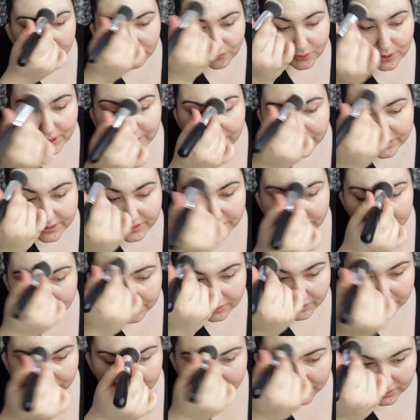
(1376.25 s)
One is
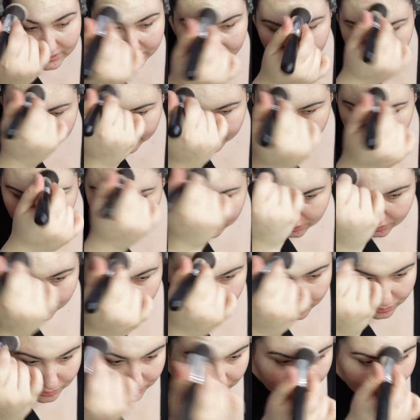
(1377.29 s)
the
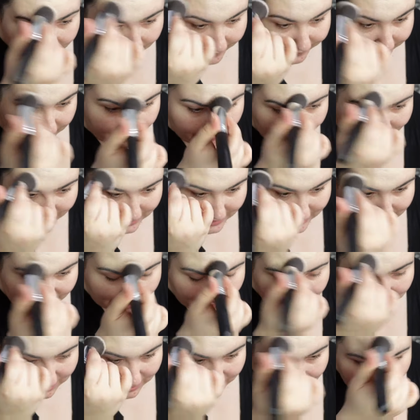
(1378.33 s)
usual every Wednesday
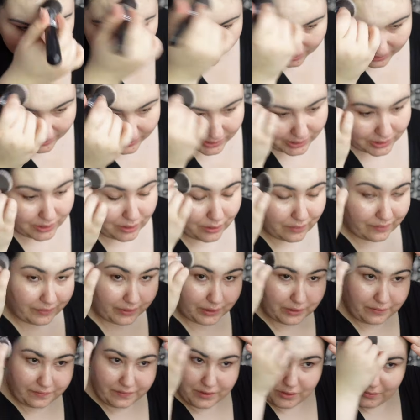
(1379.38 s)
meeting that I took over
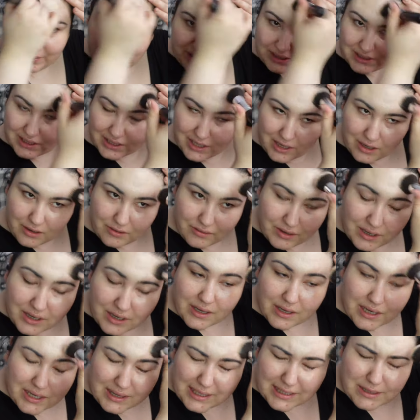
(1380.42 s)
a few weeks ago,
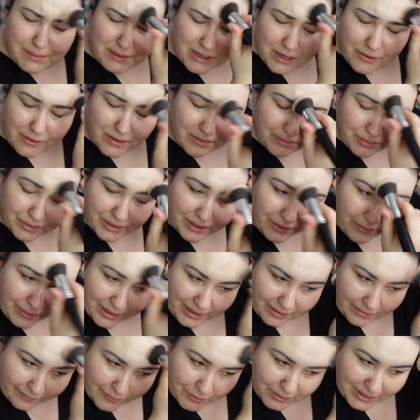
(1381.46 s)
and that's been going pretty
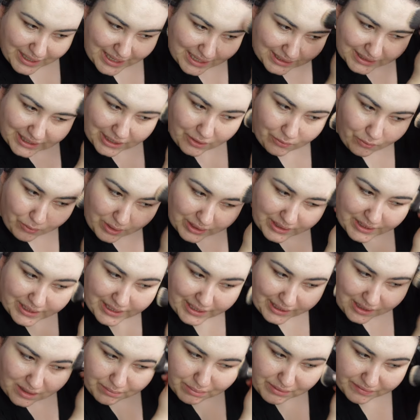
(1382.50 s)
well. I've only had one
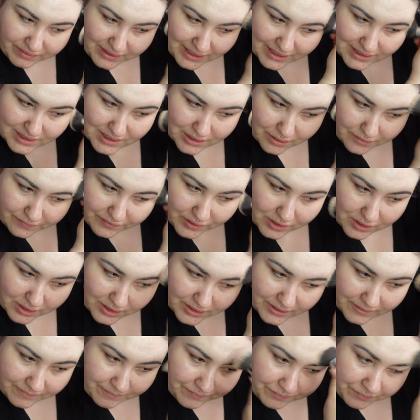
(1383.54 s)
hiccup with that so
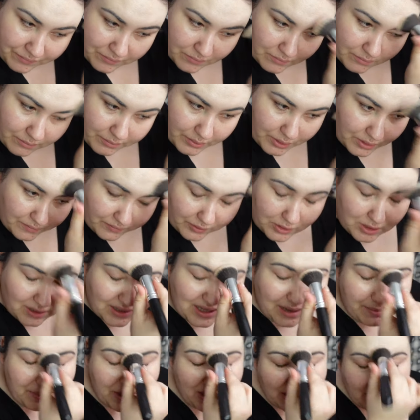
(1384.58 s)
far, but overall
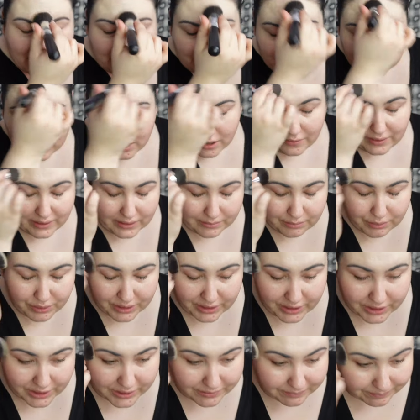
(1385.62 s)
that meeting is going pretty
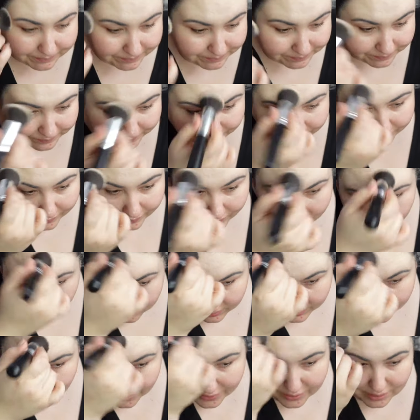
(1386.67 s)
good.
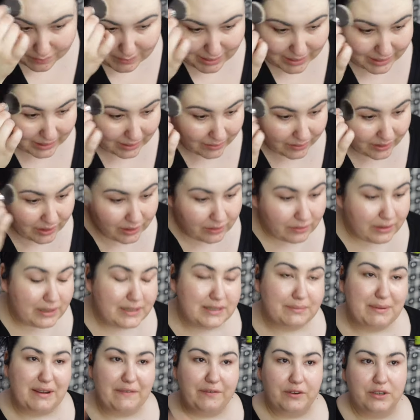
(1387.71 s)
The other meeting, though,
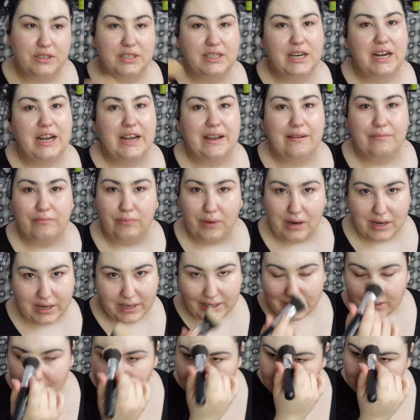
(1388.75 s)
it's my first time
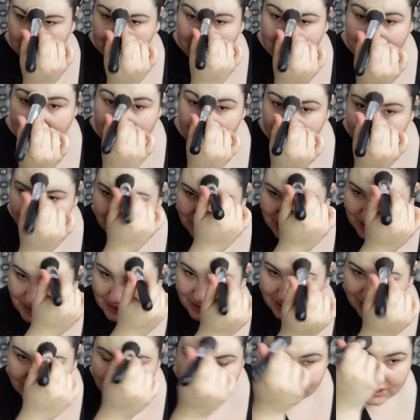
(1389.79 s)
running that kind of
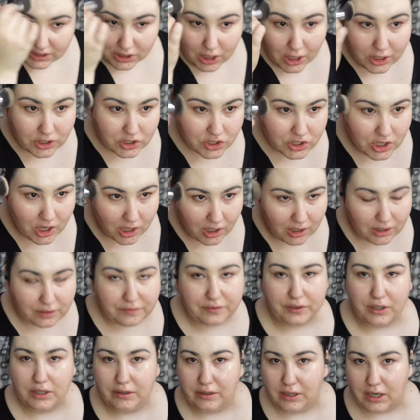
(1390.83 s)
meeting. It's a launch call
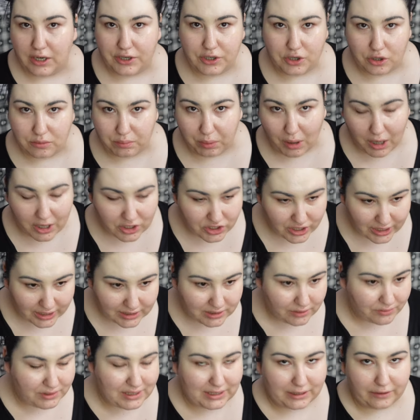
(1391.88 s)
for a new project.
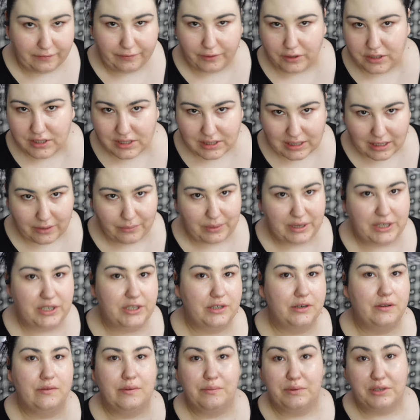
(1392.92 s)
So it's the first thing we
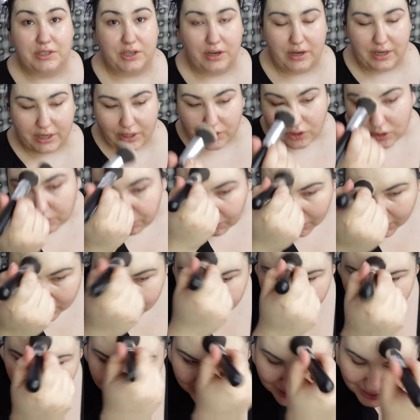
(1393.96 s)
do when we're starting a new
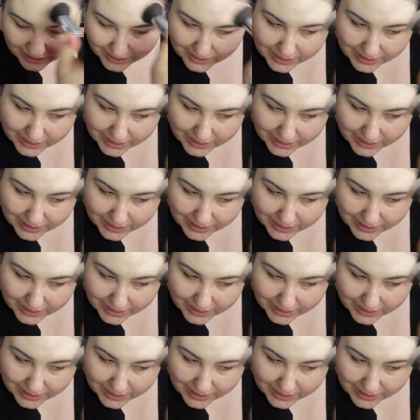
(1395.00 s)
project.